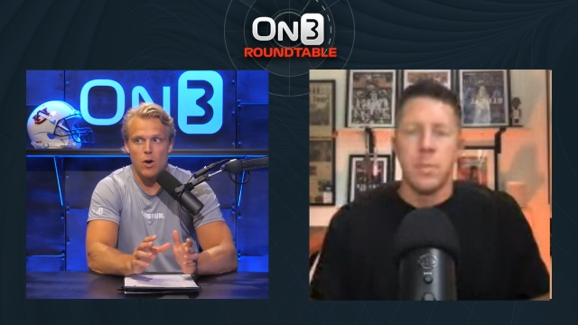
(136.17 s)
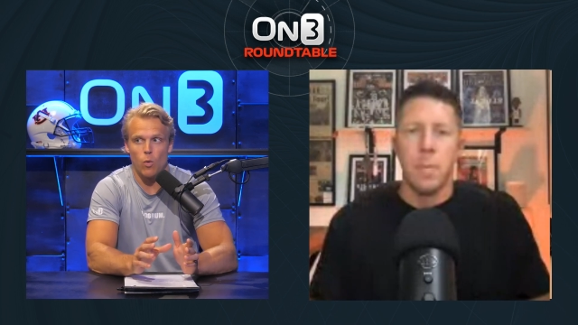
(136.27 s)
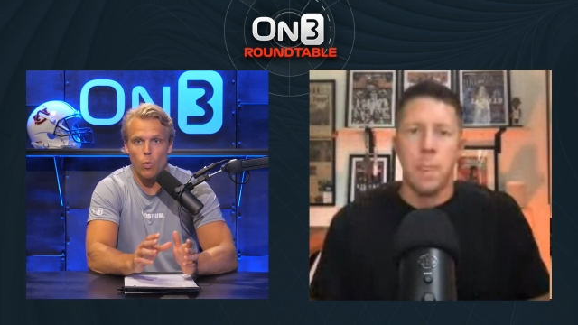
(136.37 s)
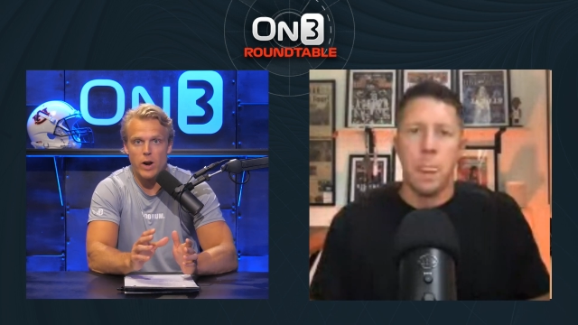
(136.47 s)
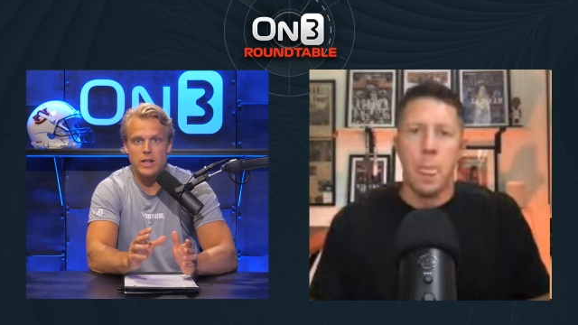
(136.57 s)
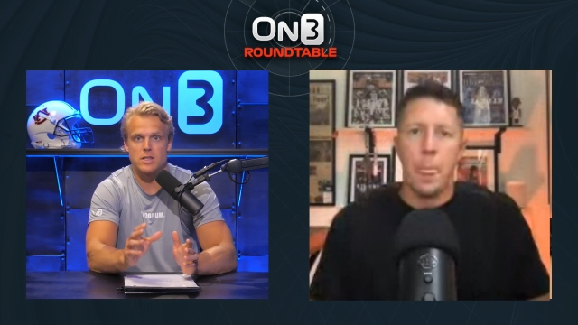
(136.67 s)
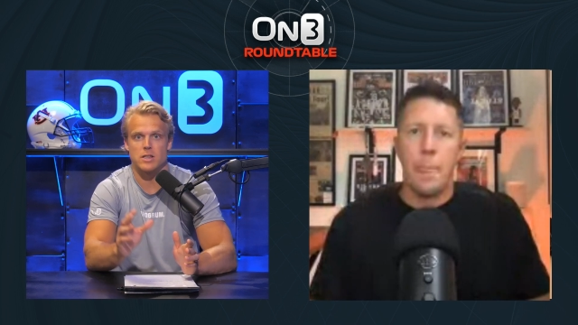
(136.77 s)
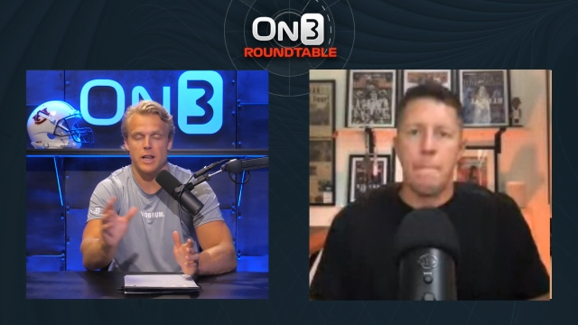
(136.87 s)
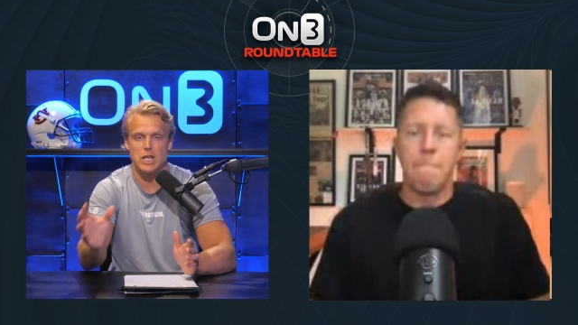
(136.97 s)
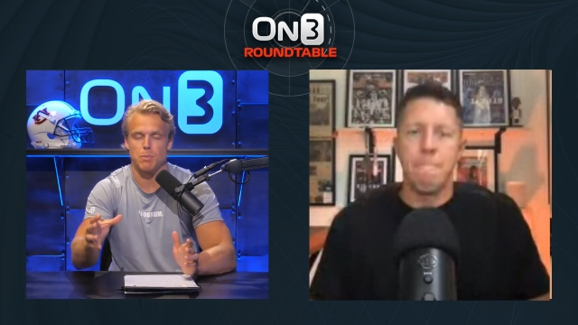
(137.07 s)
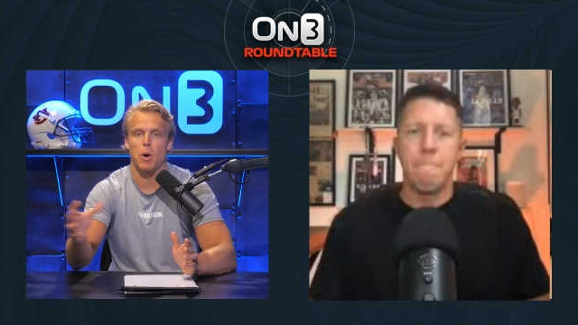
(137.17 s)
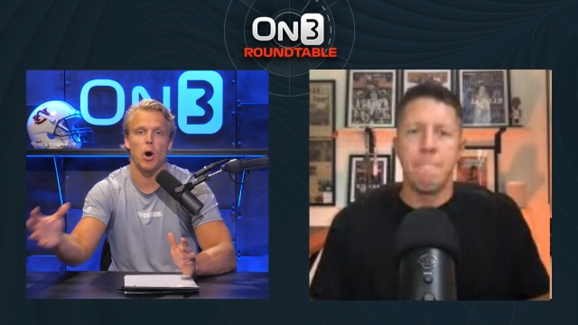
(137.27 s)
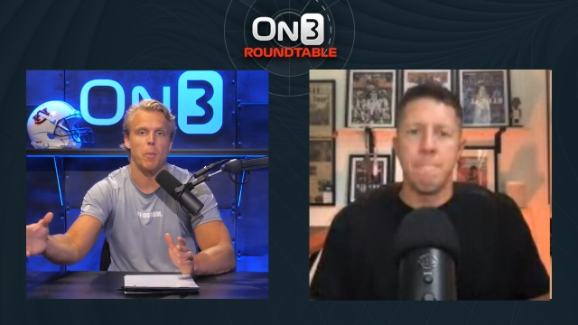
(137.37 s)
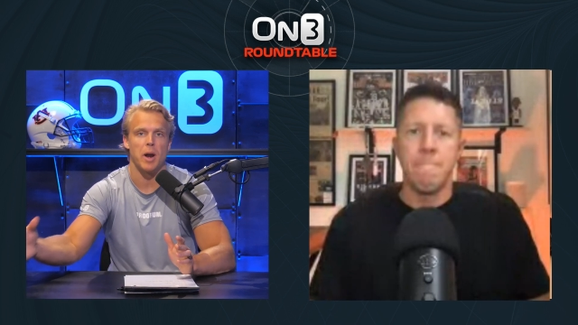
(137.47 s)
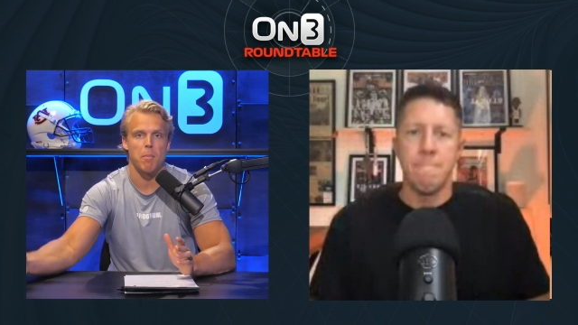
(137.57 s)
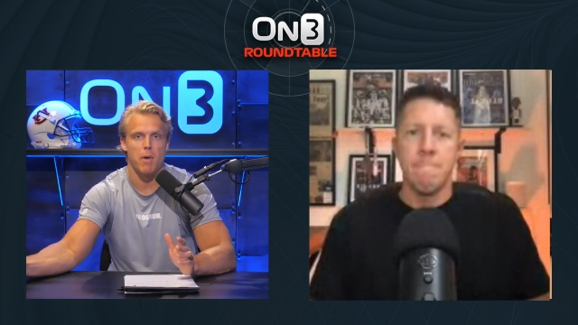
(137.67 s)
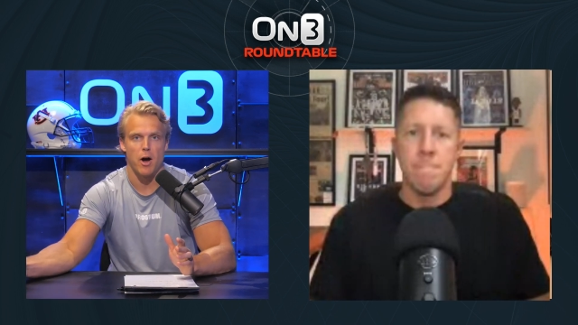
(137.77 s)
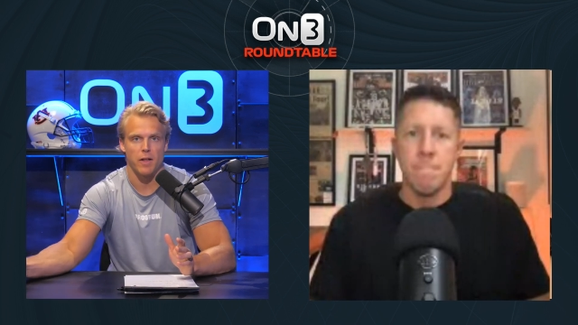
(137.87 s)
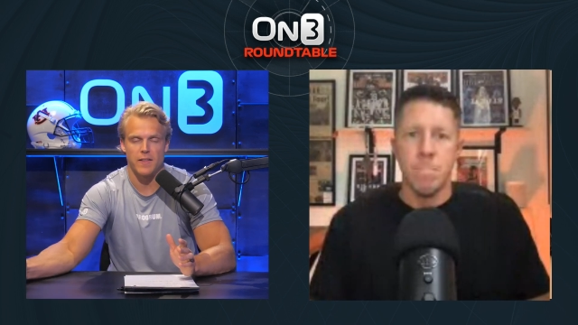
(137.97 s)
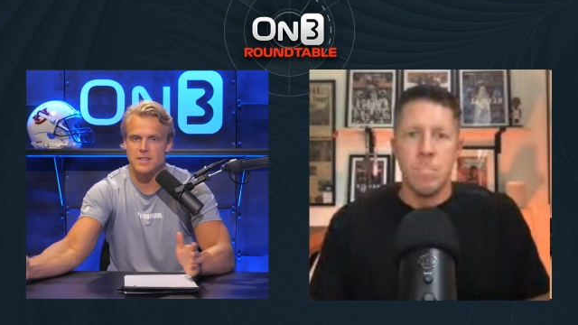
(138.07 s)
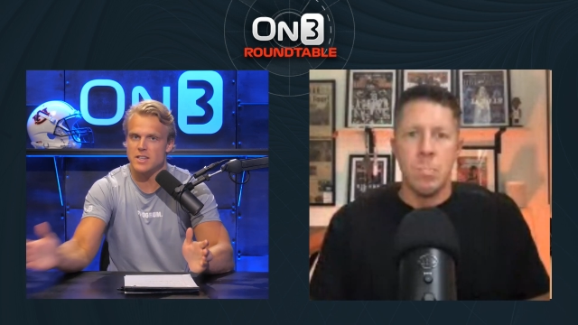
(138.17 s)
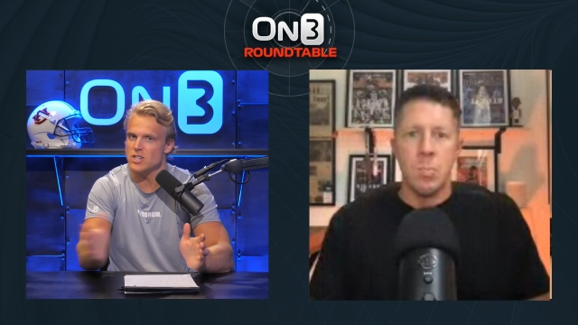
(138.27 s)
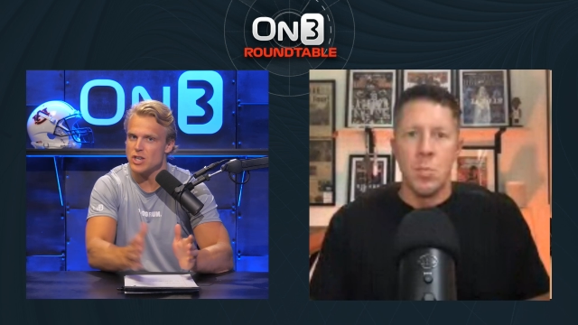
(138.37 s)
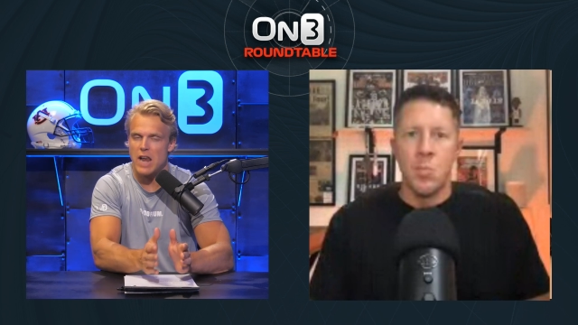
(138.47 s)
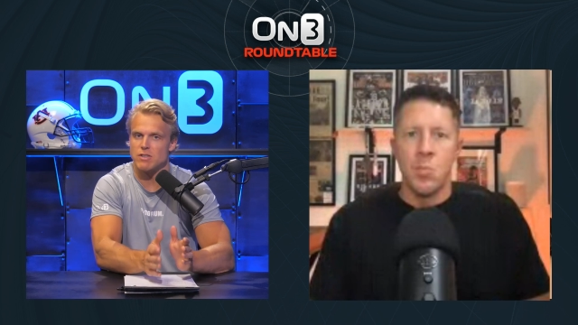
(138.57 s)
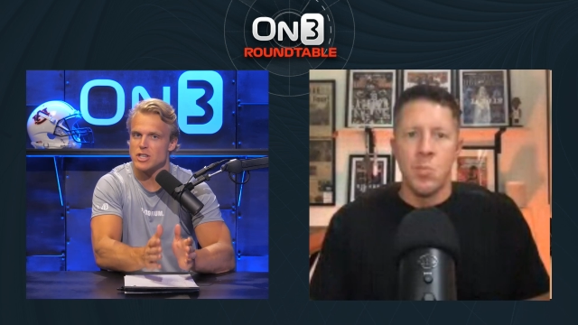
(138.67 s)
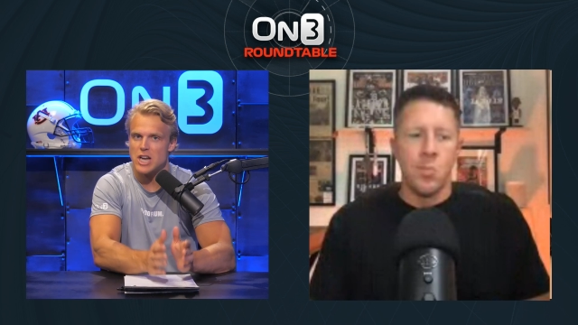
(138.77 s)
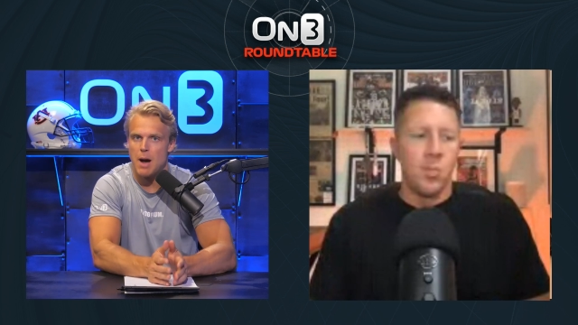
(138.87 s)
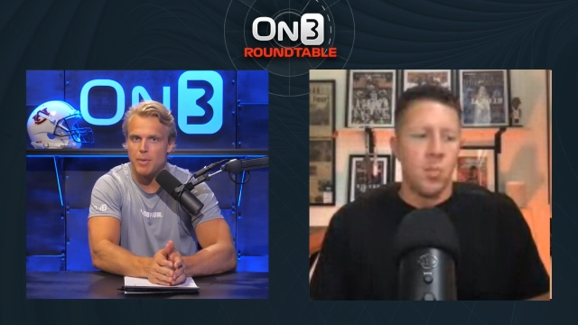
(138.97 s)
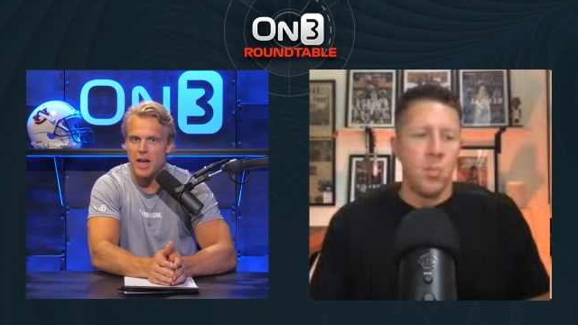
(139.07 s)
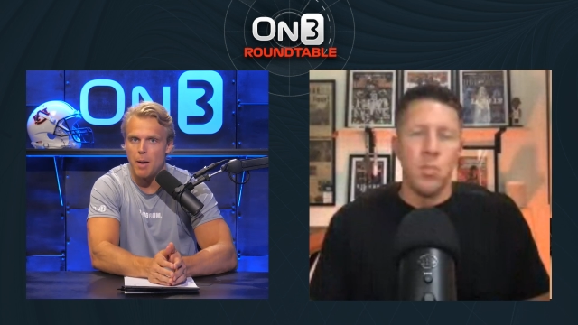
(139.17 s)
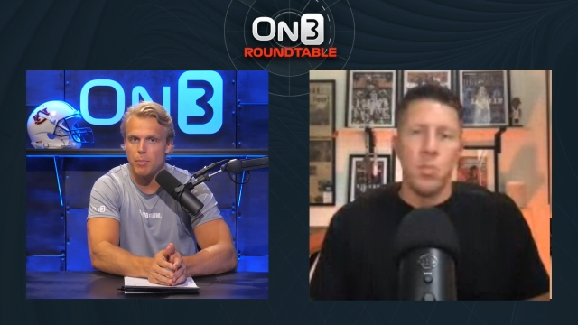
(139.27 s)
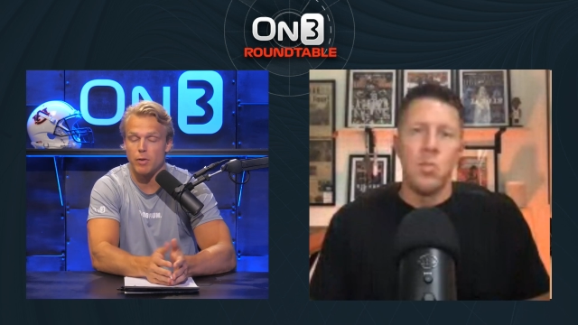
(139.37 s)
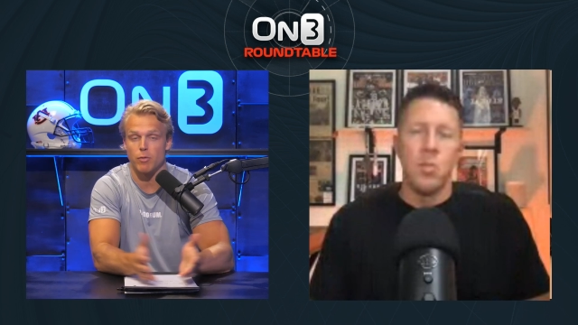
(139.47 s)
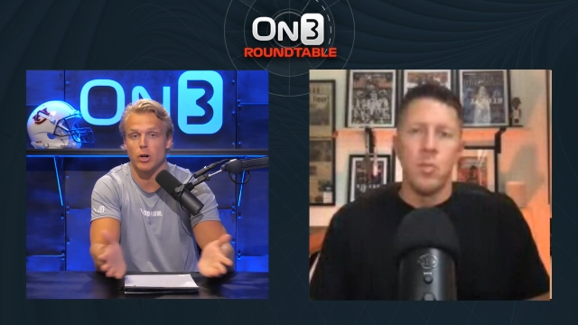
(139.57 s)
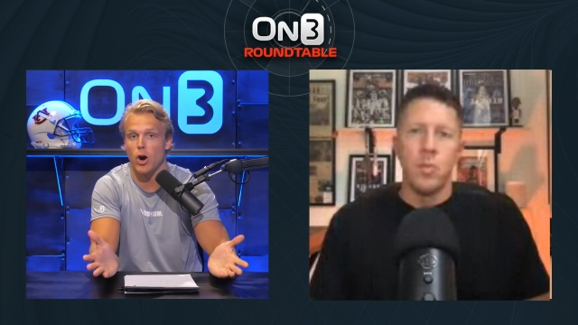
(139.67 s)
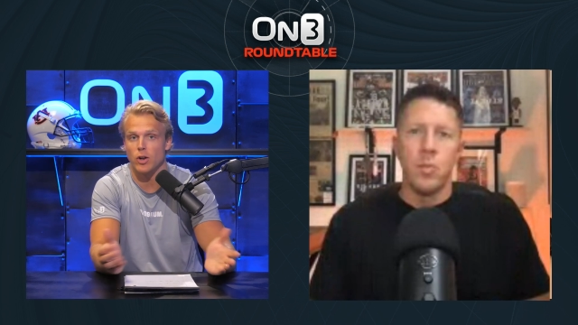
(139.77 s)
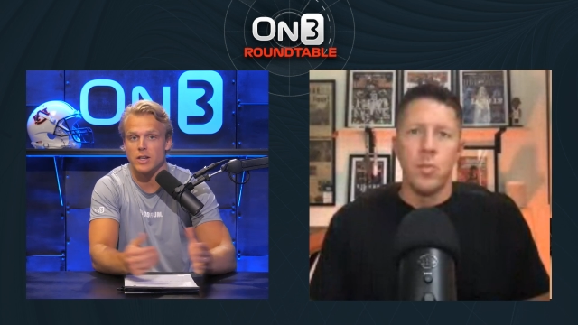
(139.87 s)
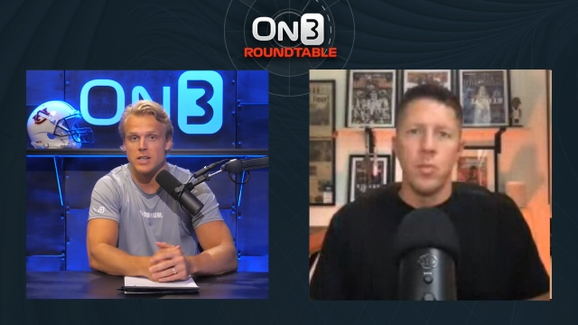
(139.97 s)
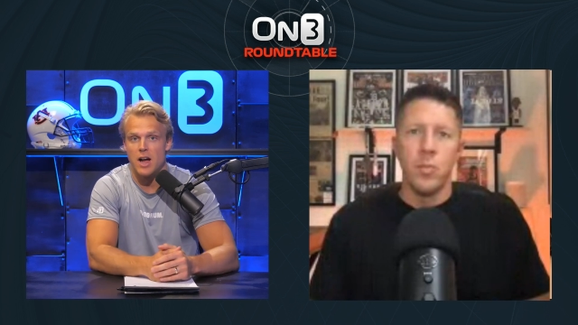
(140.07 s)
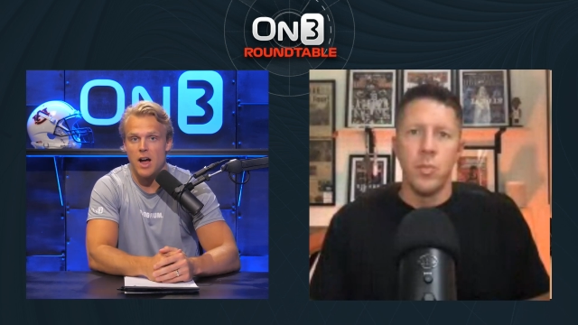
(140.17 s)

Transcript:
Speaker 1: when it's in its permanent model. Like this is just kind of a stopgap, but regardless,